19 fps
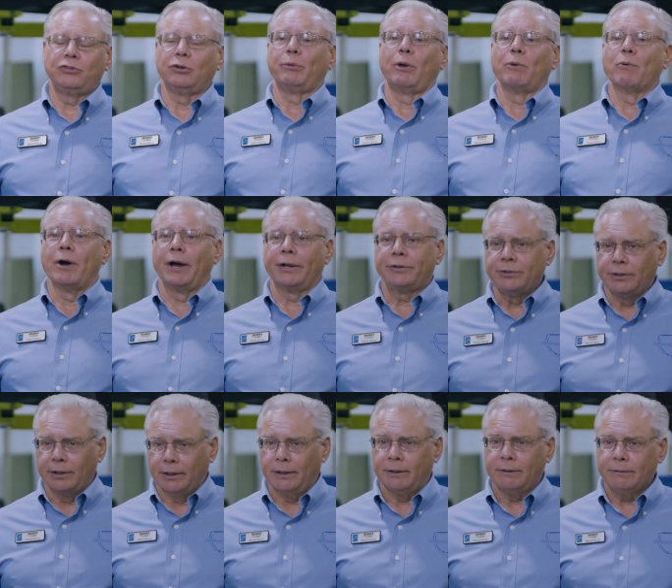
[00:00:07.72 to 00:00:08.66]
that we want
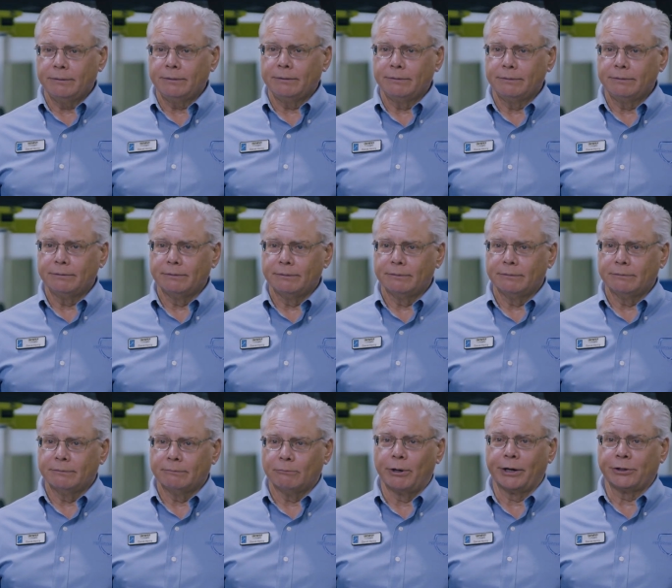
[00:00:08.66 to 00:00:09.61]
to
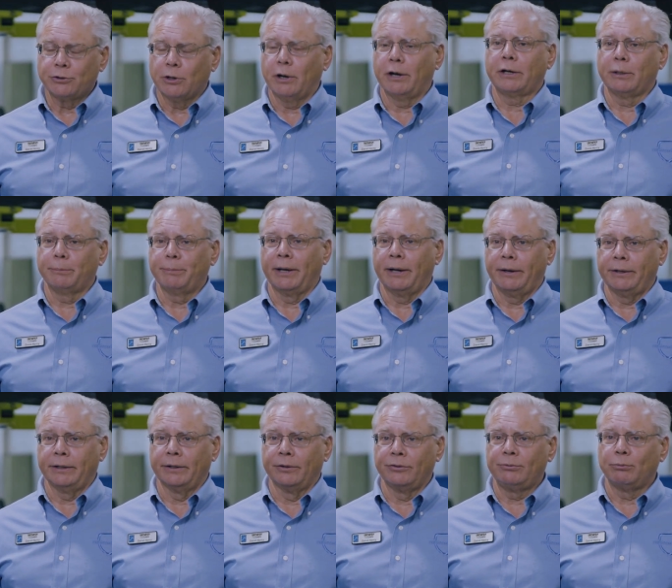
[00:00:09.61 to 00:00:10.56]
talk
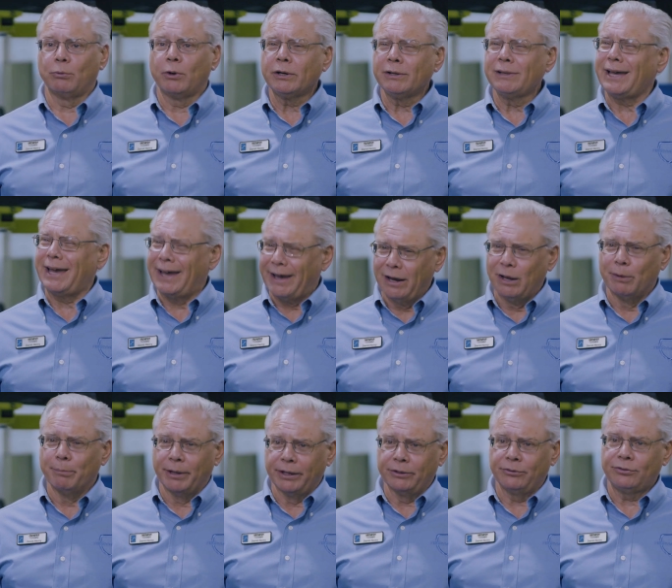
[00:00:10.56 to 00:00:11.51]
about is what are the
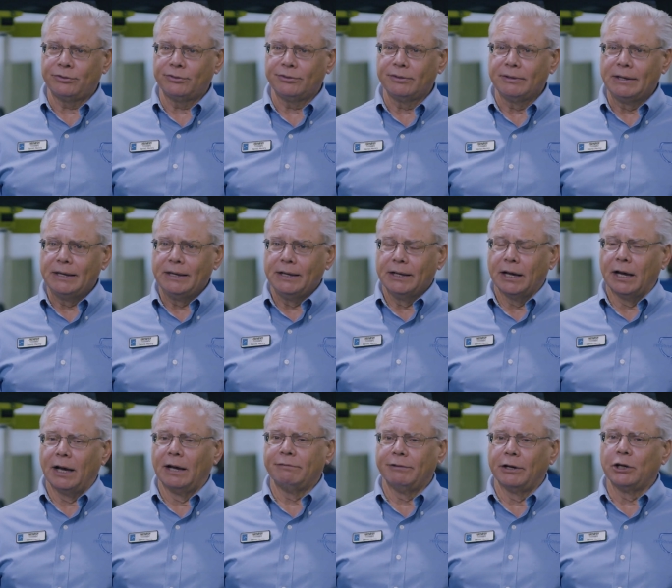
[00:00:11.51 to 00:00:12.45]
elements
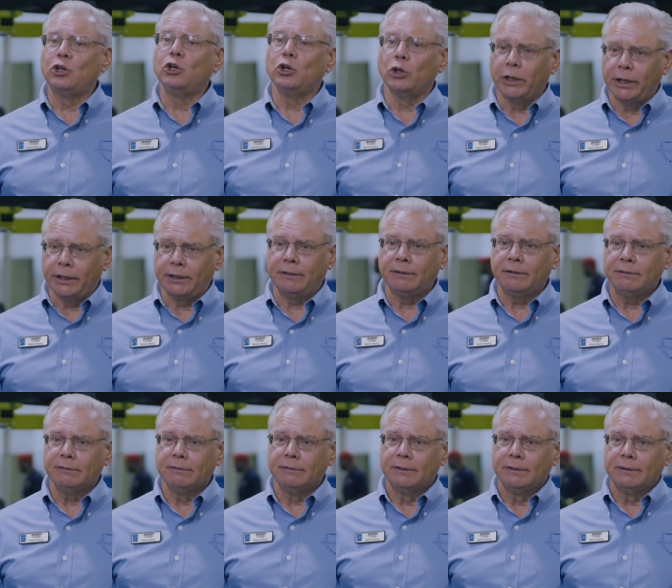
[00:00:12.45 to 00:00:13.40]
of a good
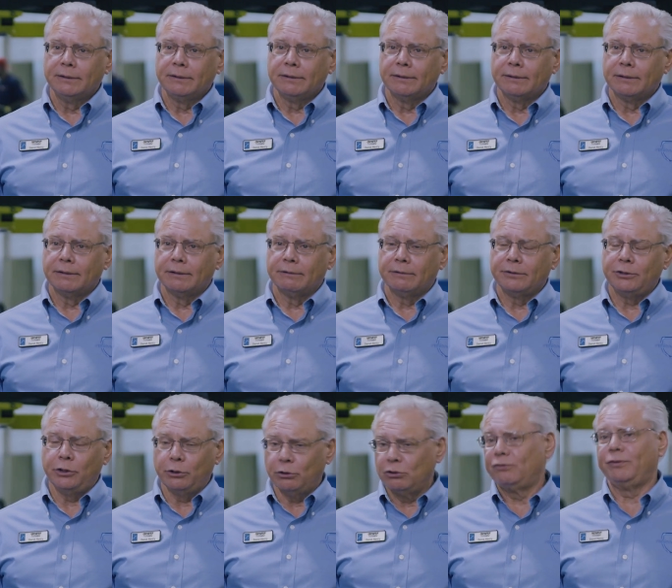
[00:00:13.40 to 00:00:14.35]

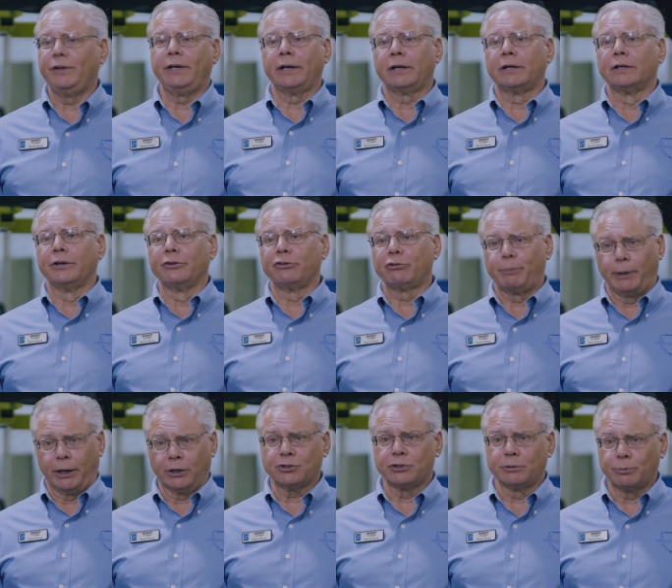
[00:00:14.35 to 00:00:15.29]
used vehicle
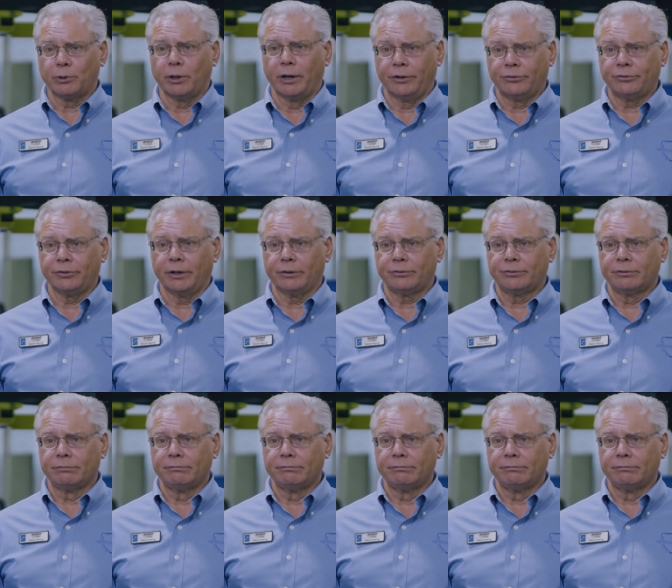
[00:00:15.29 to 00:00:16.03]
inspection process.